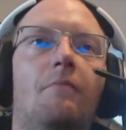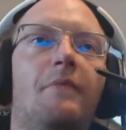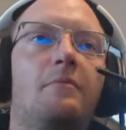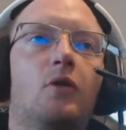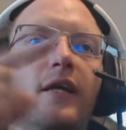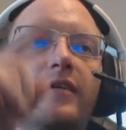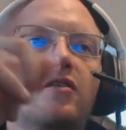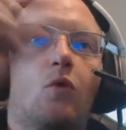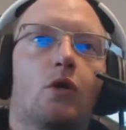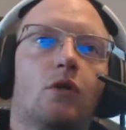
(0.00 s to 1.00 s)
people do like
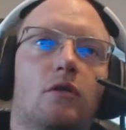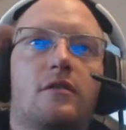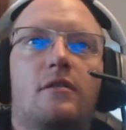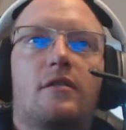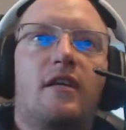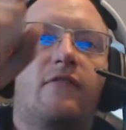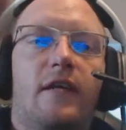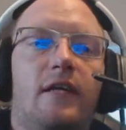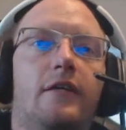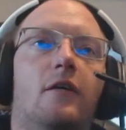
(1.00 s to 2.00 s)
swirls and stuff
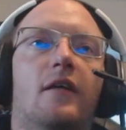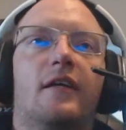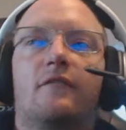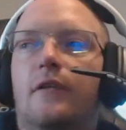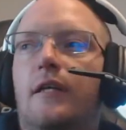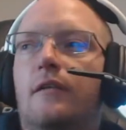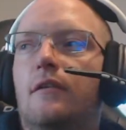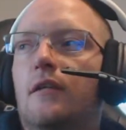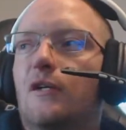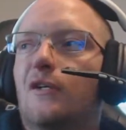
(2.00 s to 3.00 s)
in it, like a
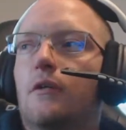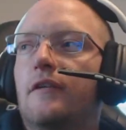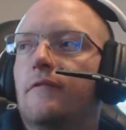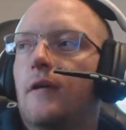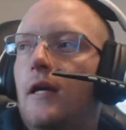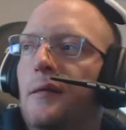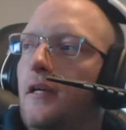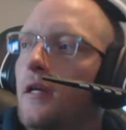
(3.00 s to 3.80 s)
freaking curly fry.